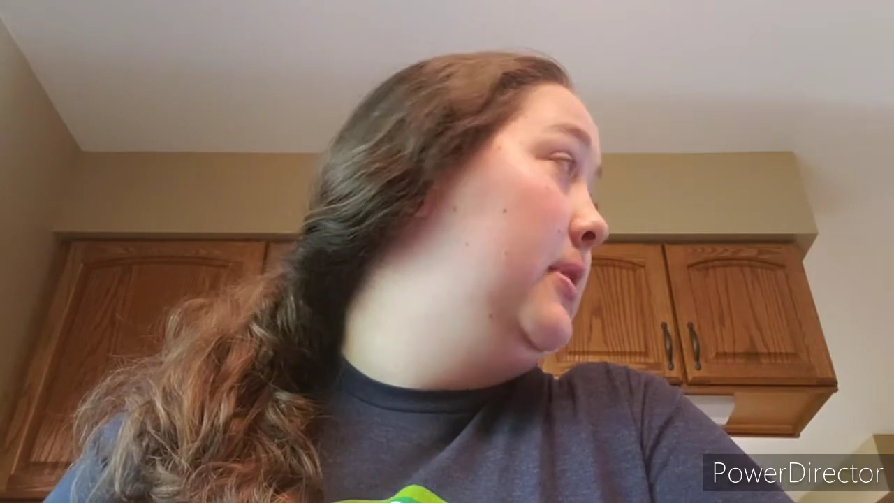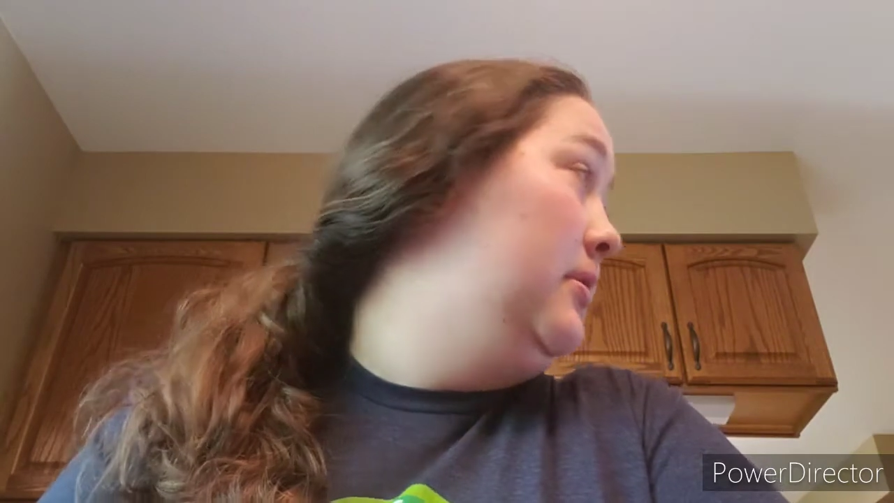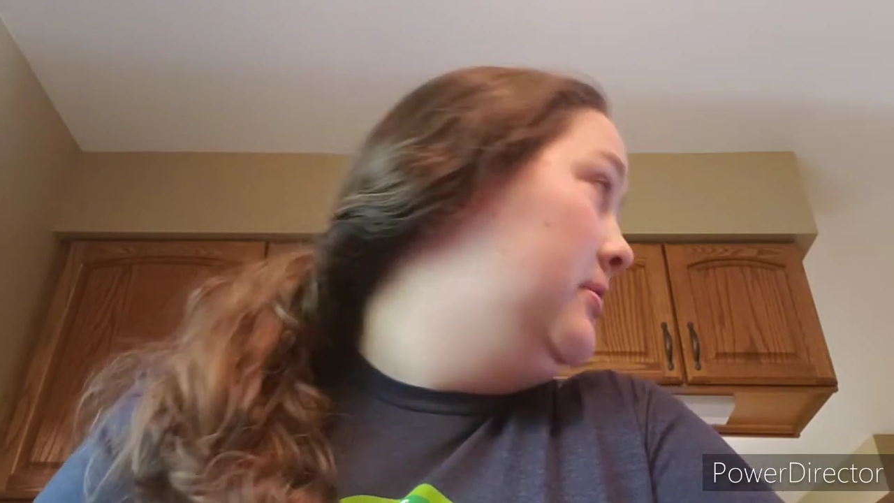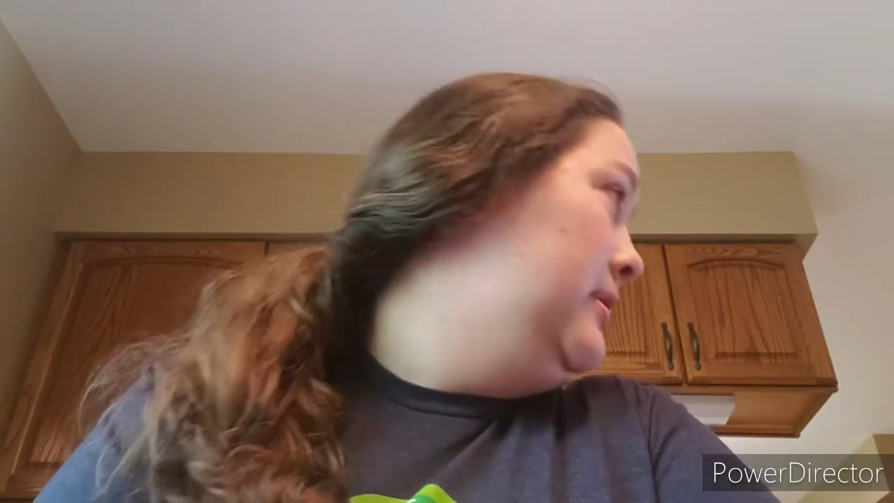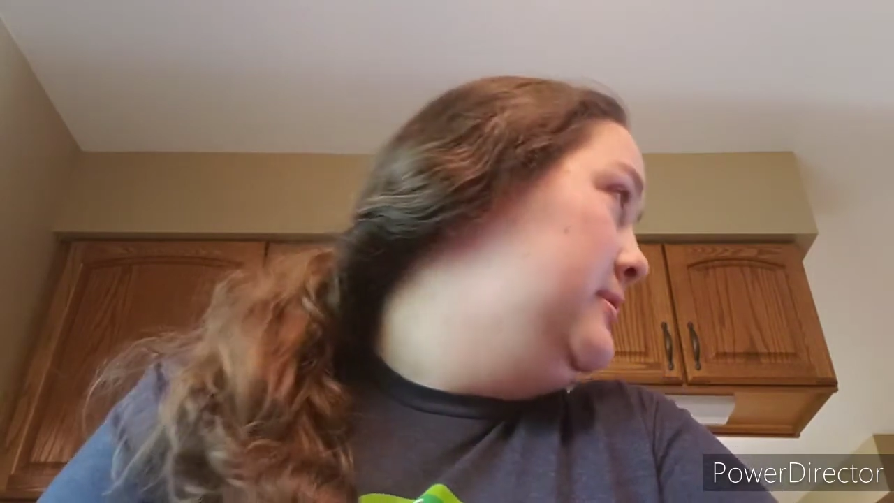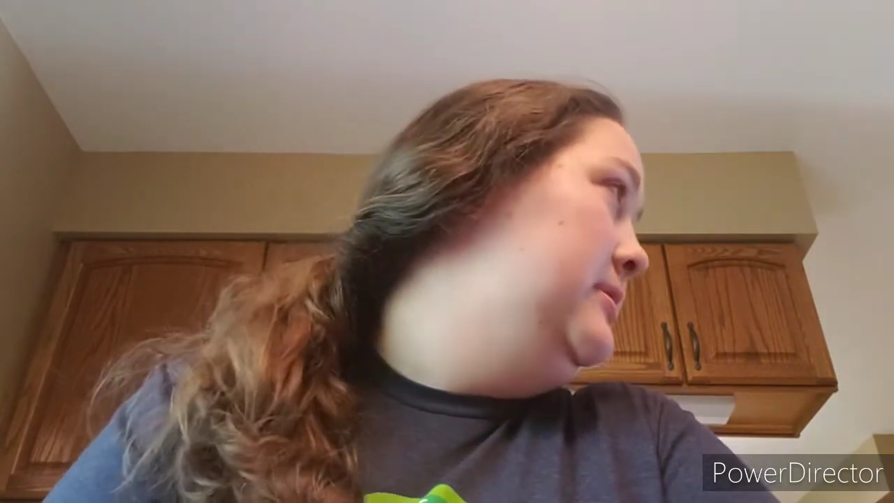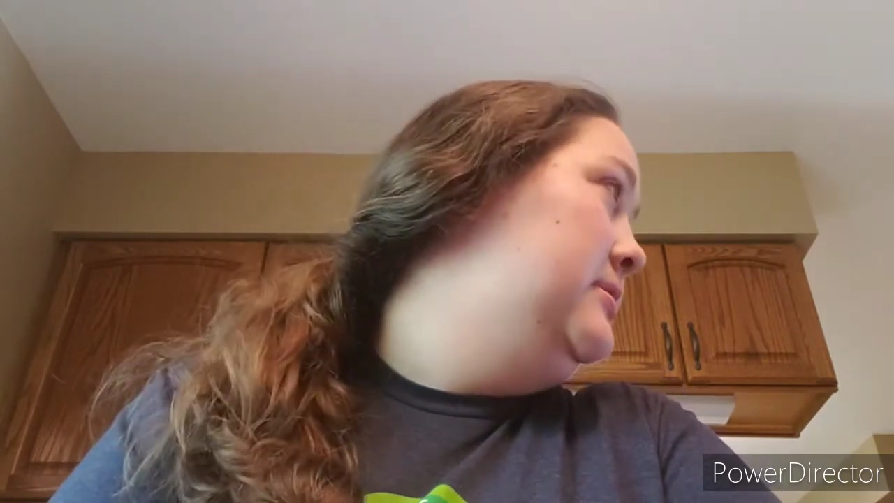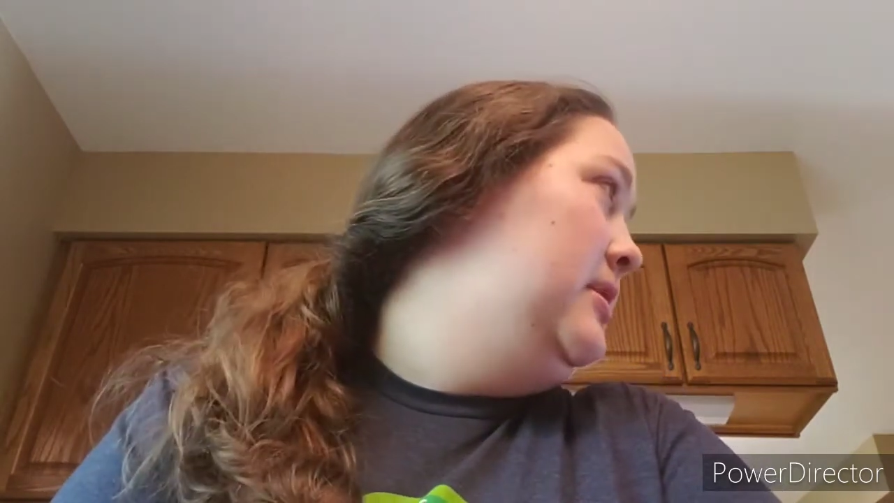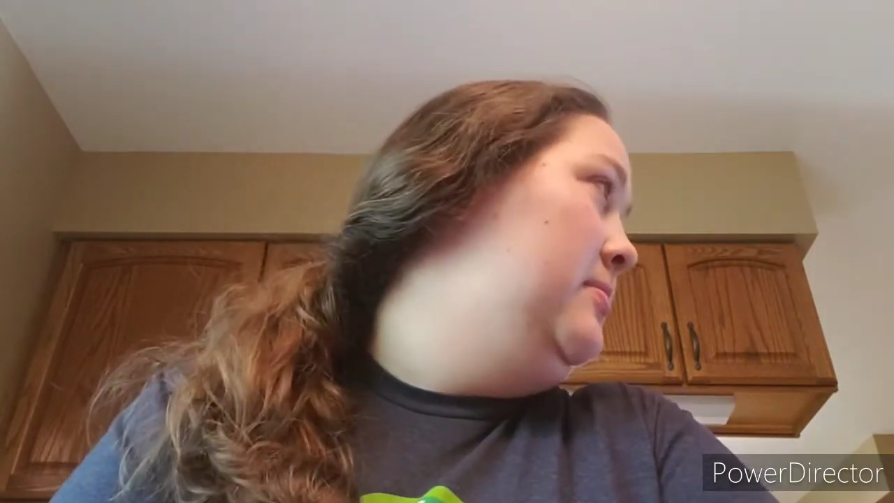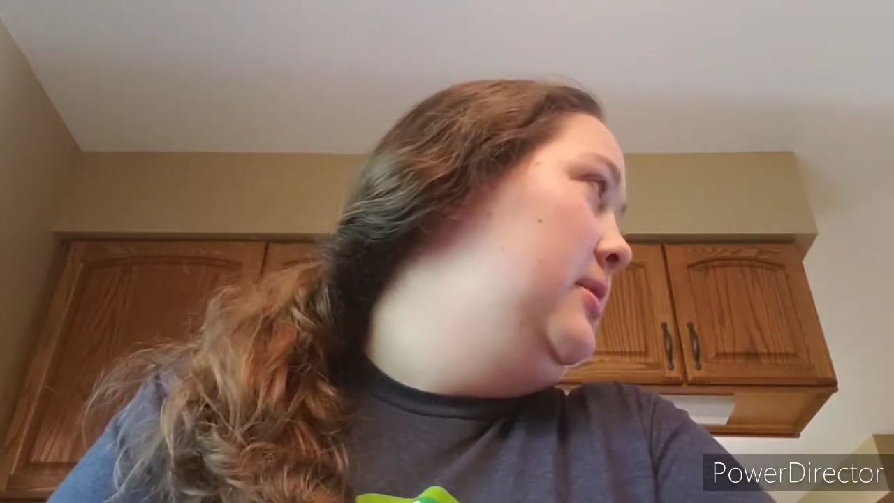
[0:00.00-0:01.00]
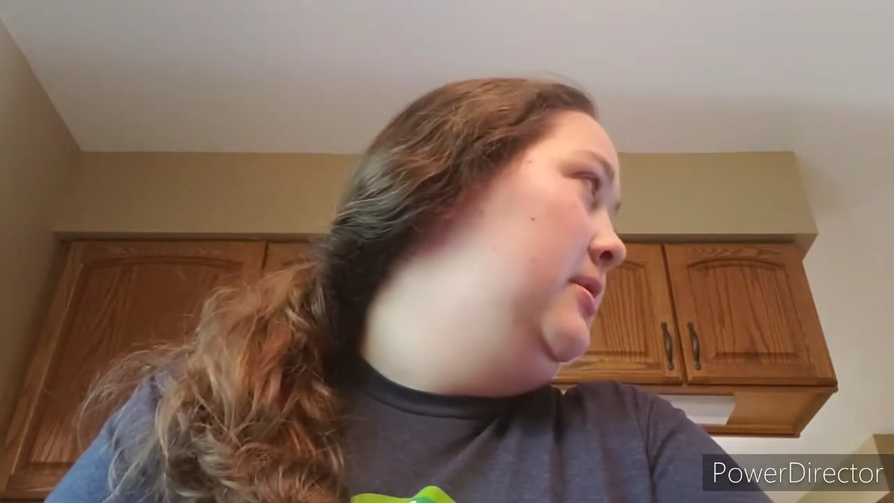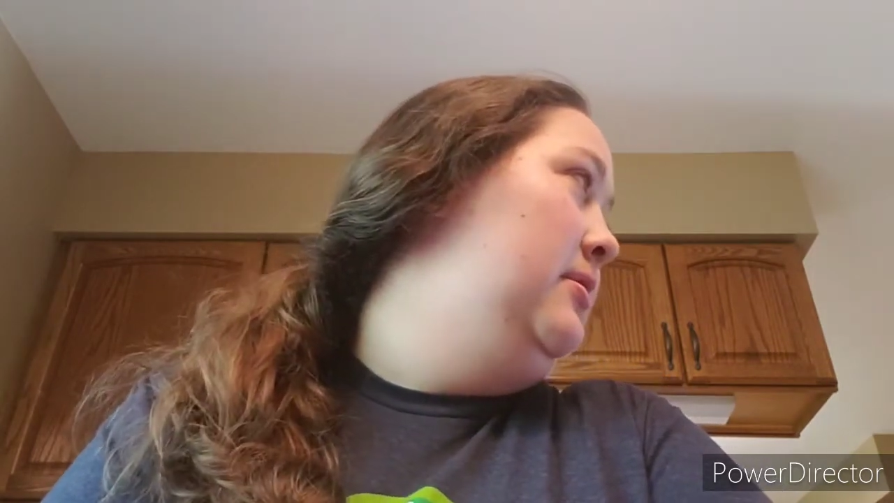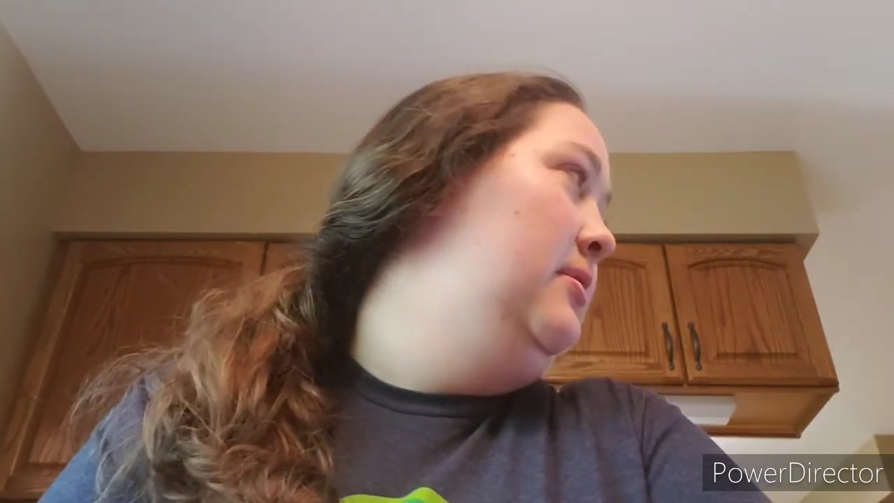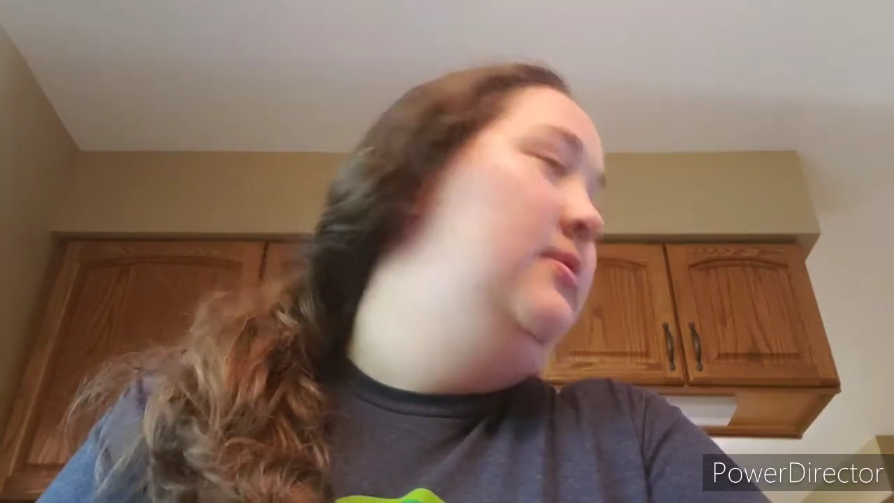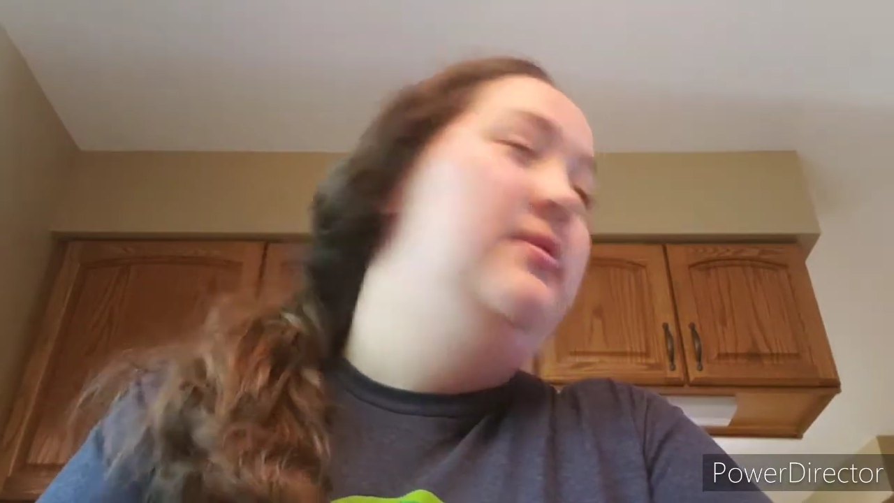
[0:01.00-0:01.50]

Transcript: My dog Daisy is coming in.